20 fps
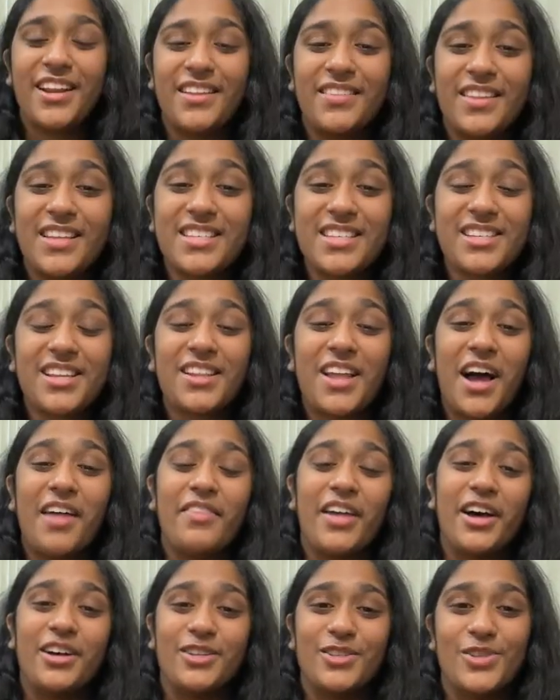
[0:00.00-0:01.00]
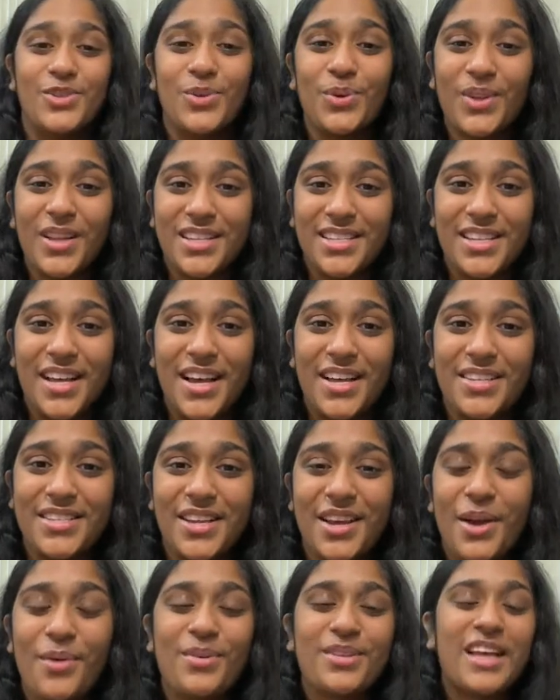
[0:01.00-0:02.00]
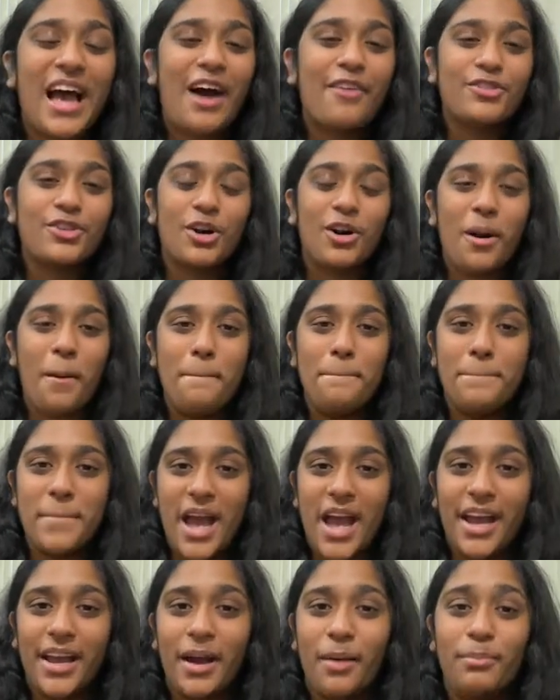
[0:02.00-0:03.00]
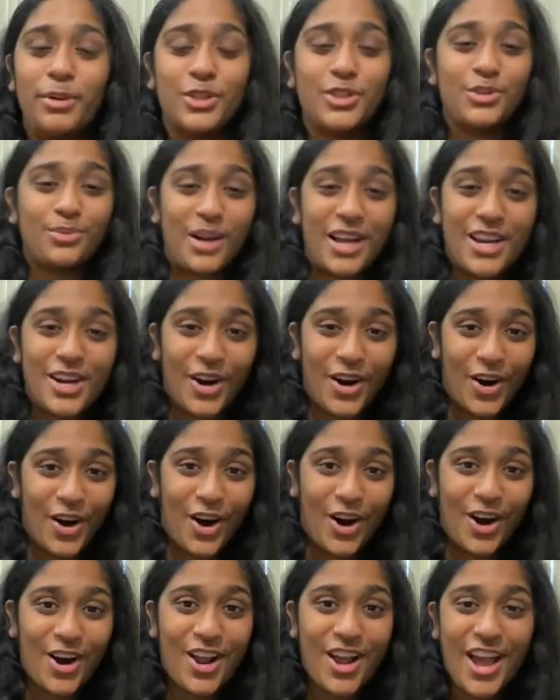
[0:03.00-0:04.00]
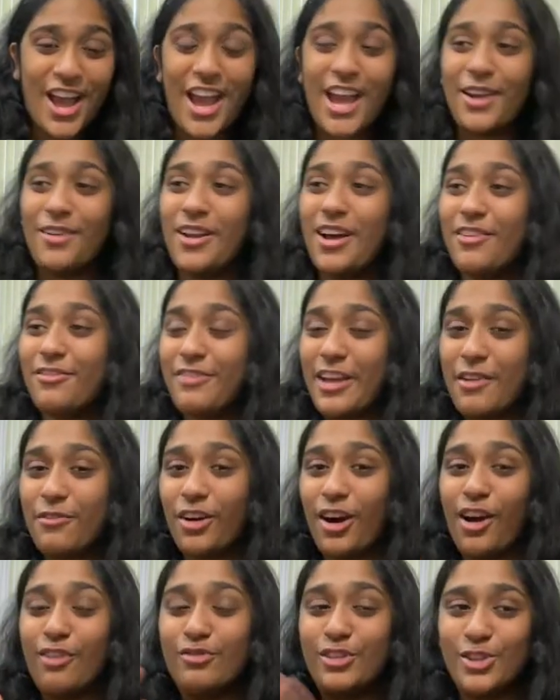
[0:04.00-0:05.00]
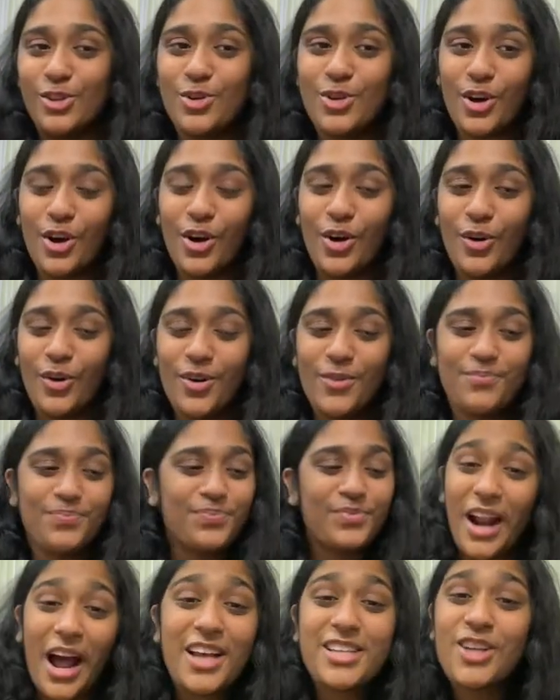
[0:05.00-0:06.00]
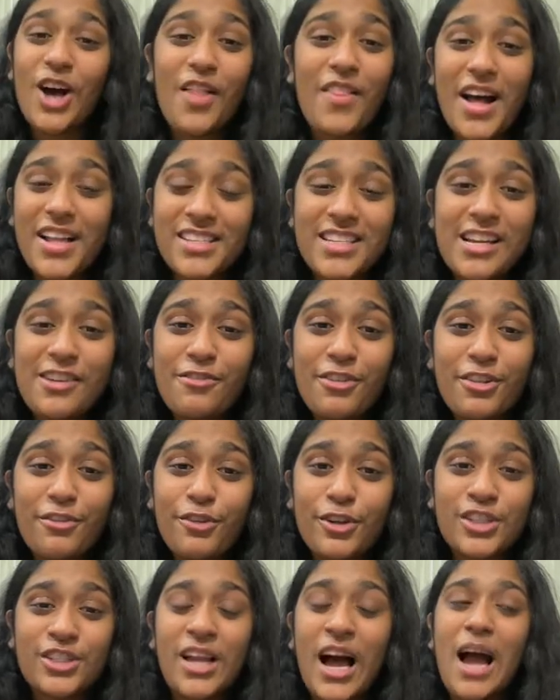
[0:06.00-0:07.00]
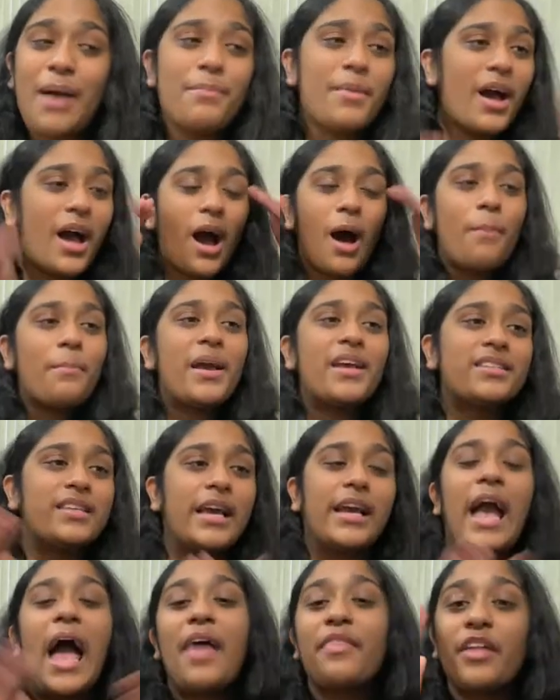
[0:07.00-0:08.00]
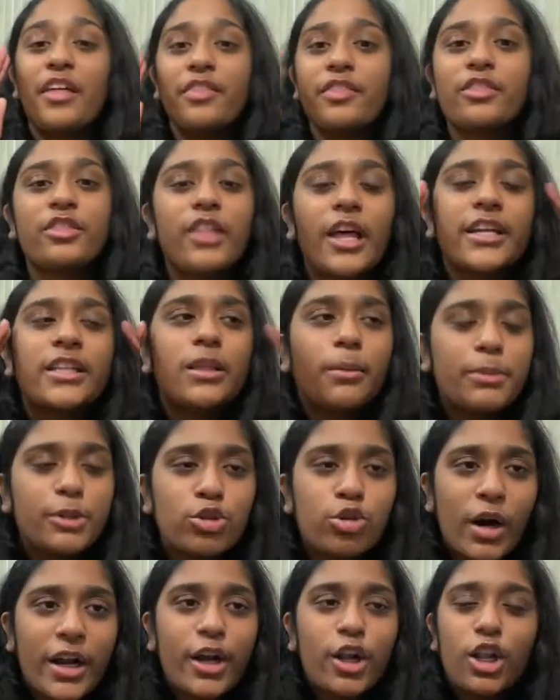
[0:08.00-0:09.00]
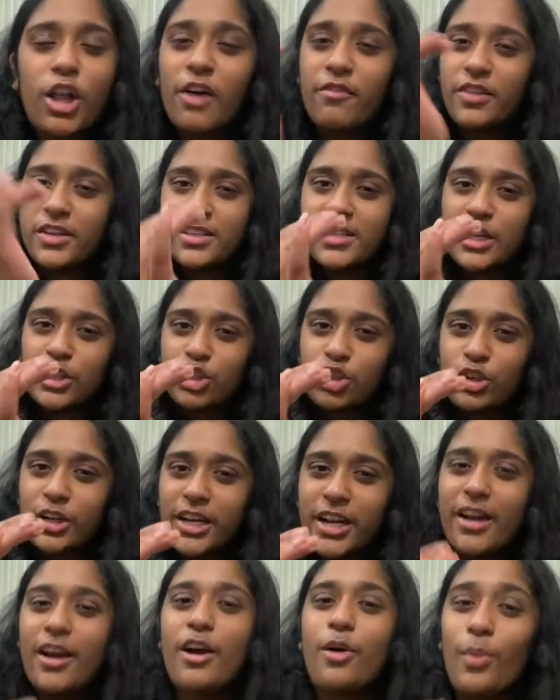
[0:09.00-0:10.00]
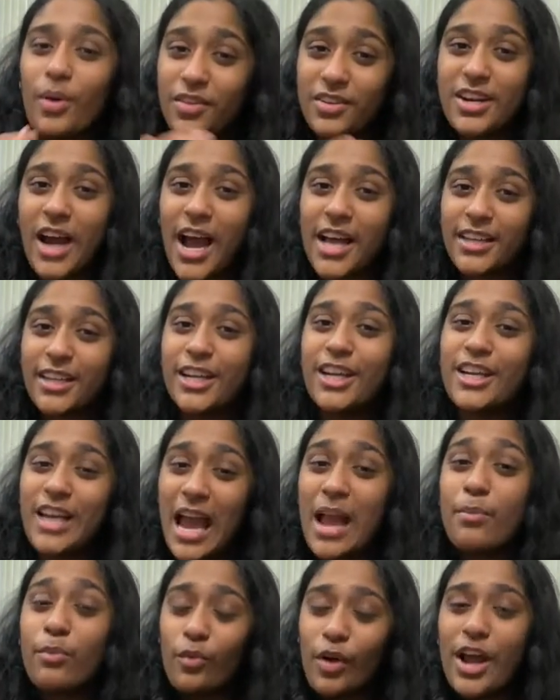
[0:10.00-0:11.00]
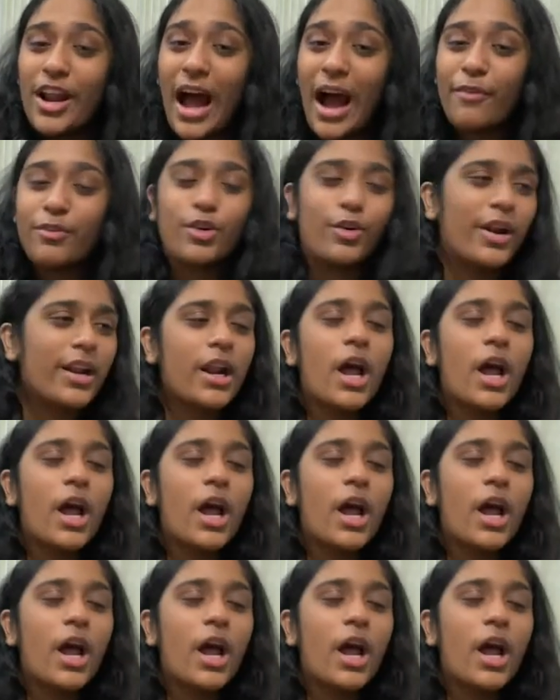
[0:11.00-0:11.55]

This is a line that Azula says. It was after Mai betrayed her in favor of Zuko. I saw that scene for the first time, amazing. And then like the betrayal of the century with Ty Lee came right after it,